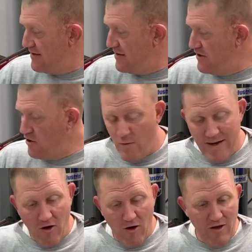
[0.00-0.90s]
we
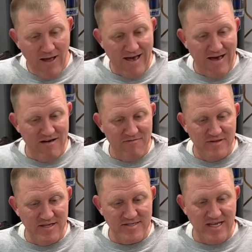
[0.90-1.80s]
all have
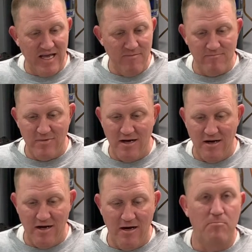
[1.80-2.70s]
the same
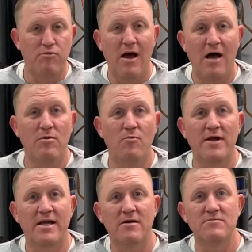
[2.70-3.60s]
problem
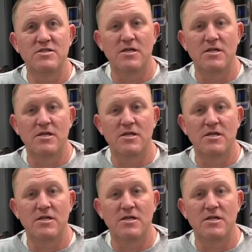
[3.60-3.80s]
when it comes